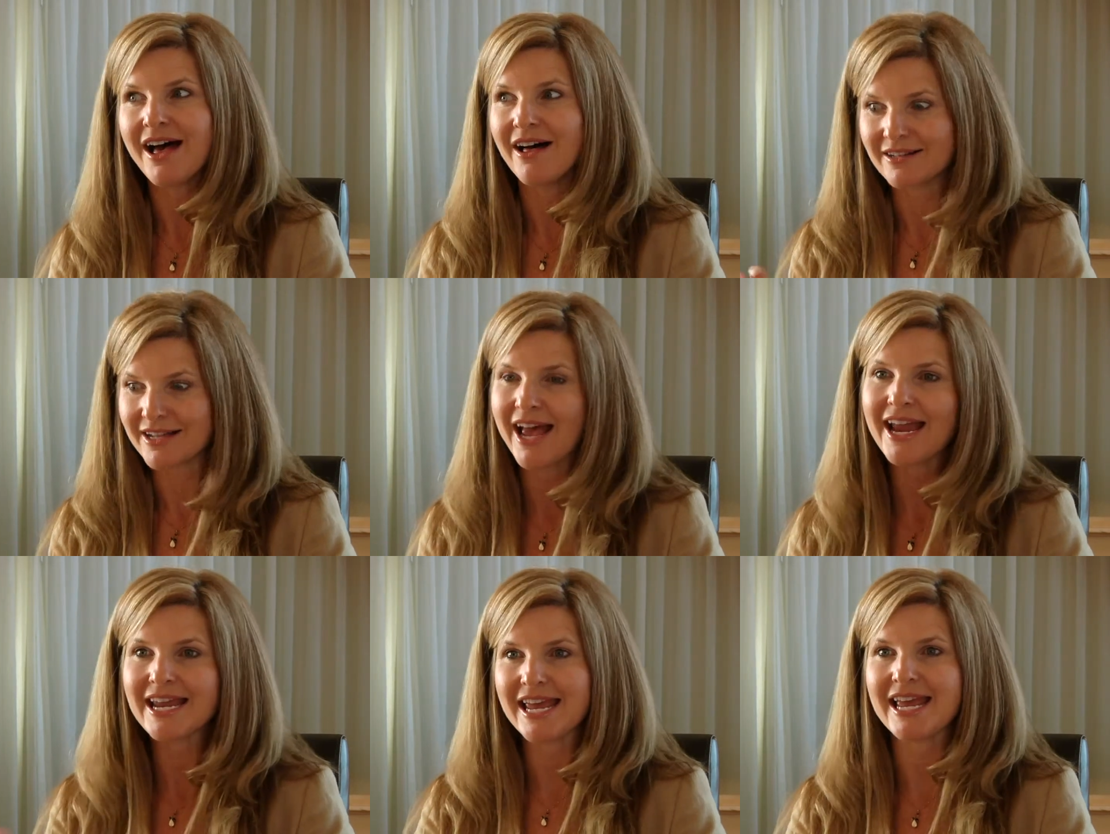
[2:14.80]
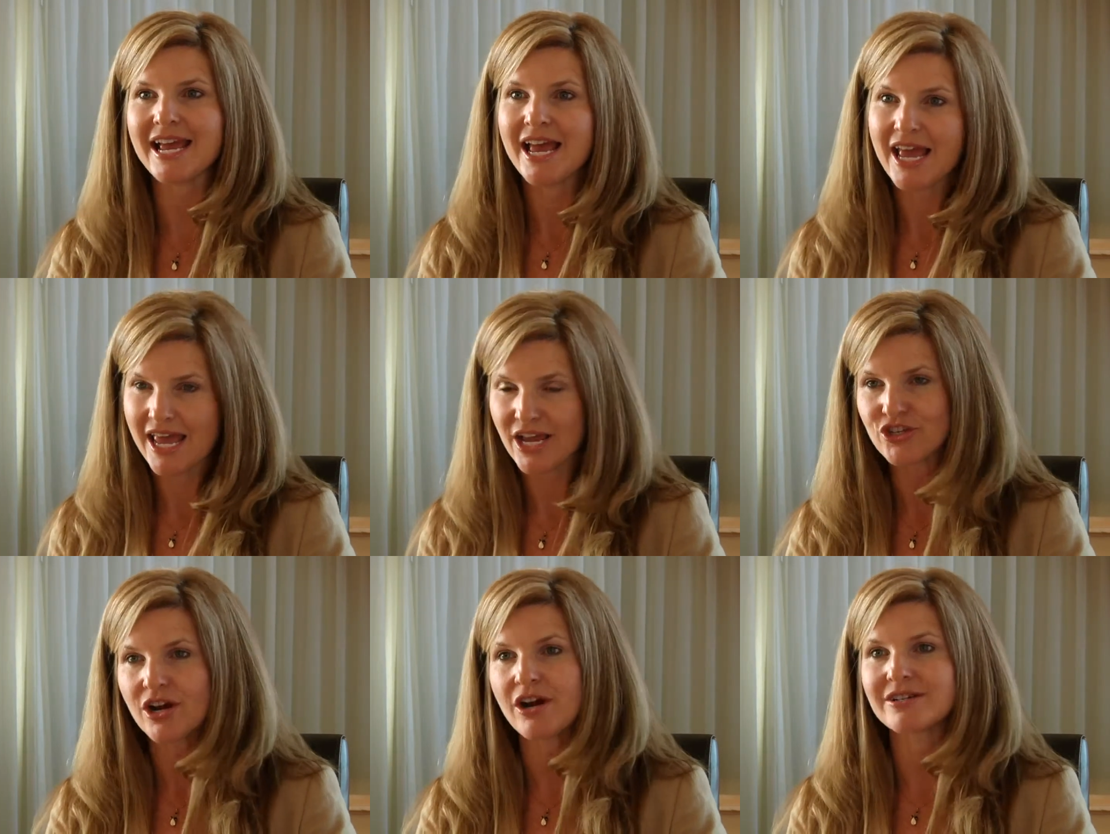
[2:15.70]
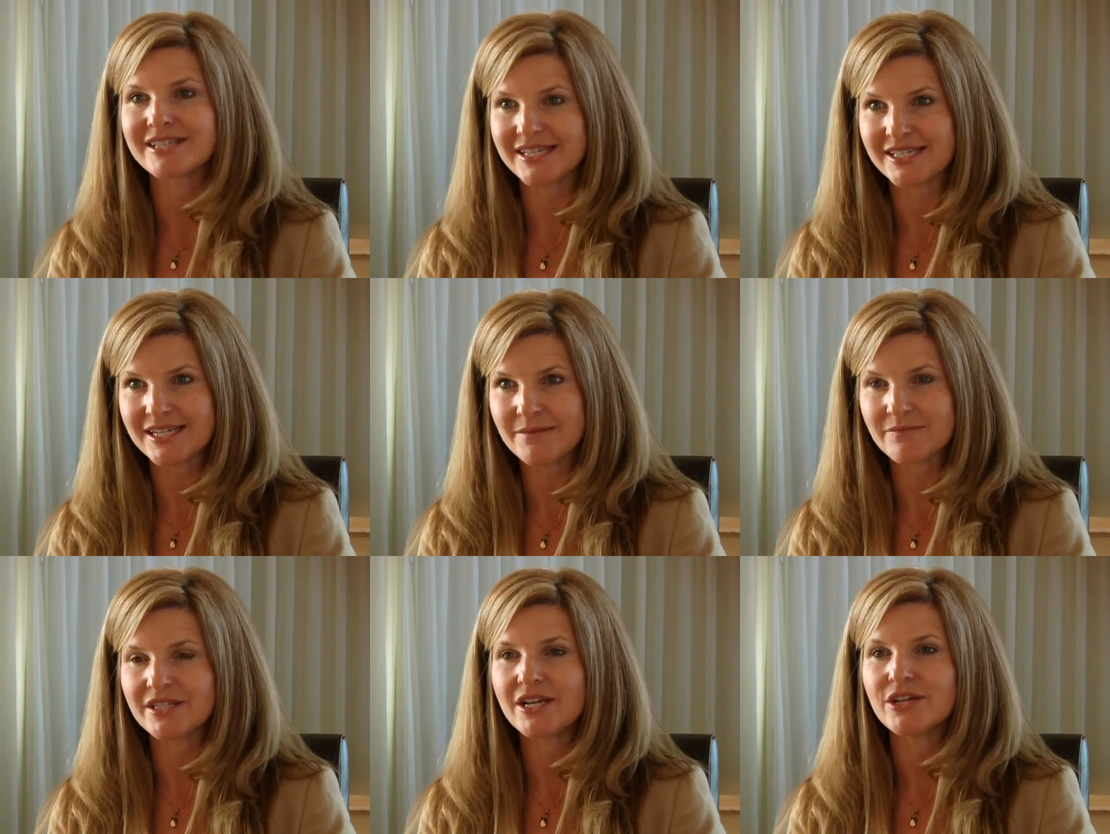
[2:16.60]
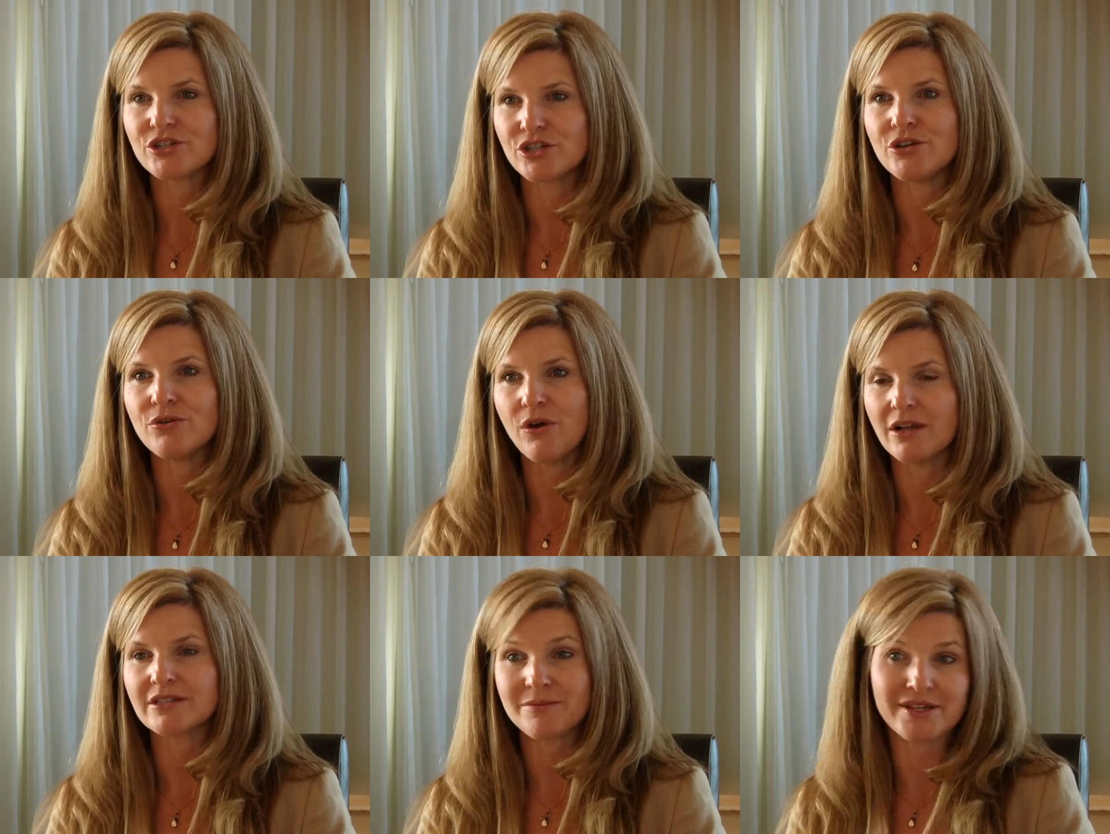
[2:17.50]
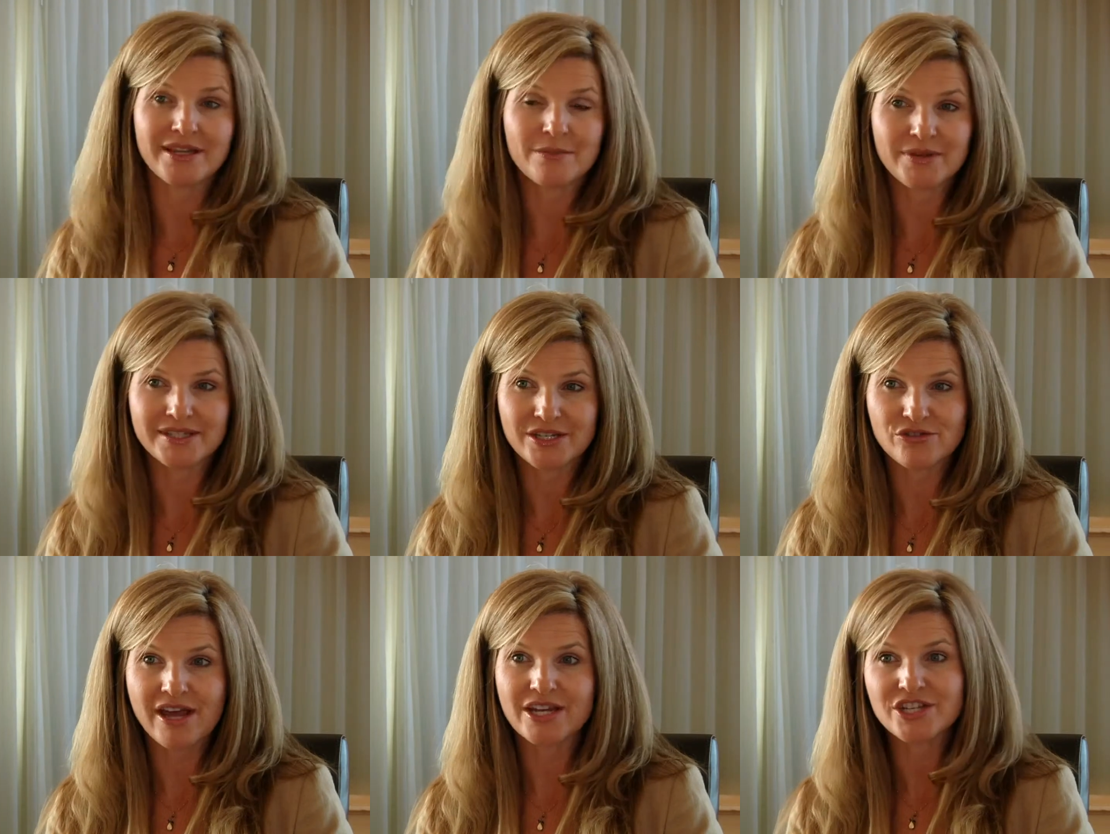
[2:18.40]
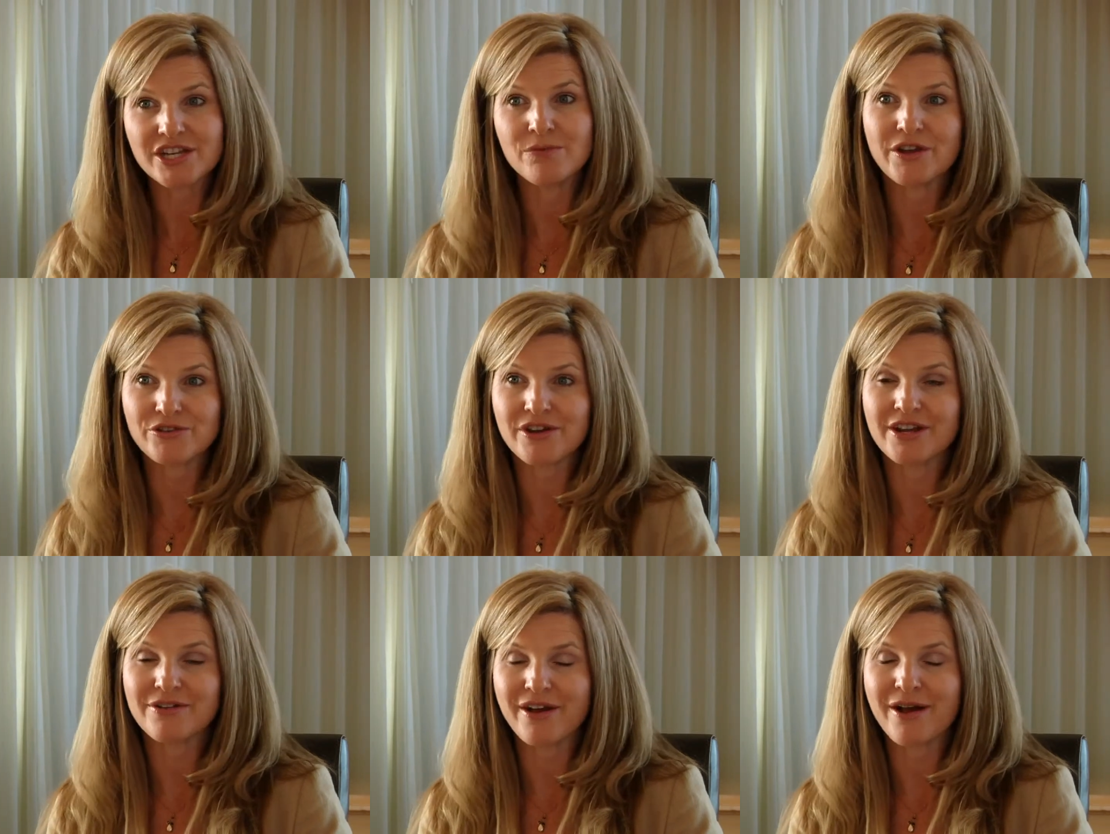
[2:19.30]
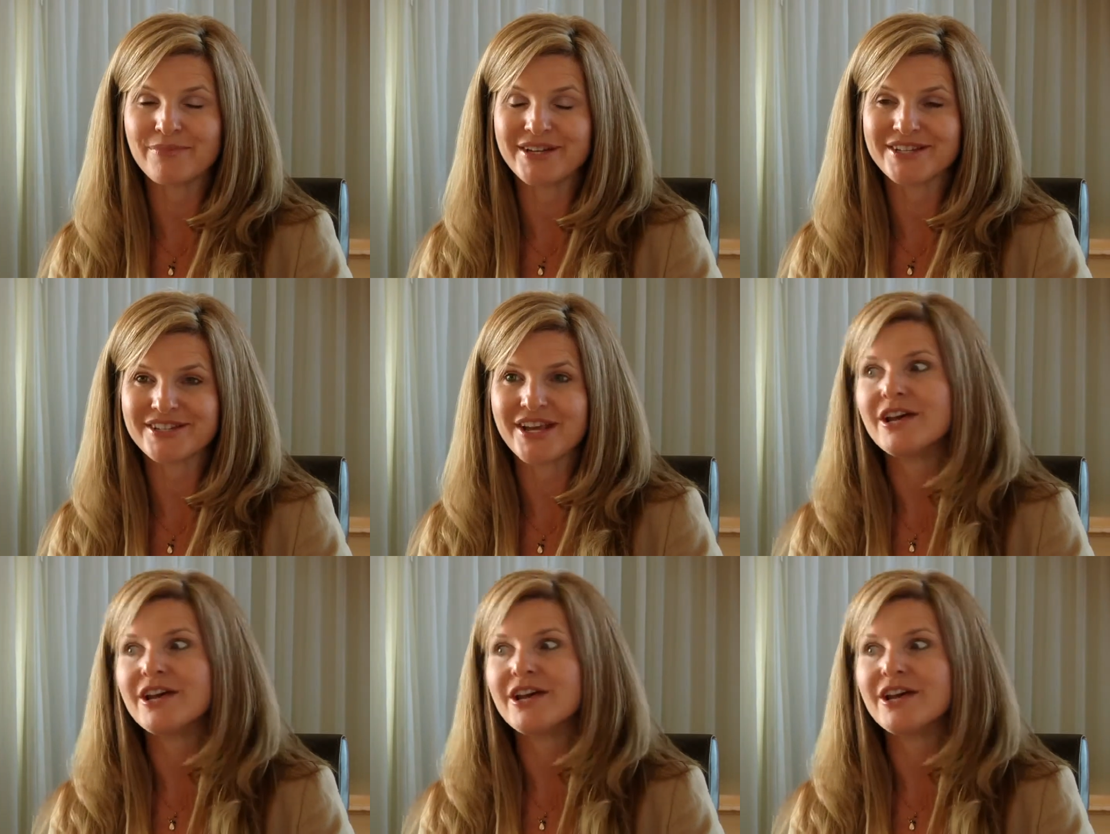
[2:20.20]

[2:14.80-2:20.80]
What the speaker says: aligning HR systems to ultimately the business strategy and what you're trying to accomplish.